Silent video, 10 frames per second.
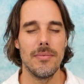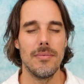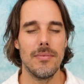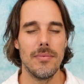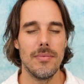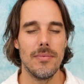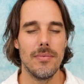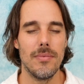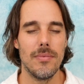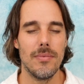
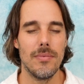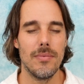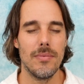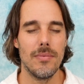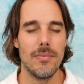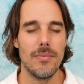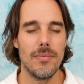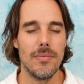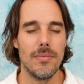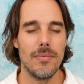(no one is talking)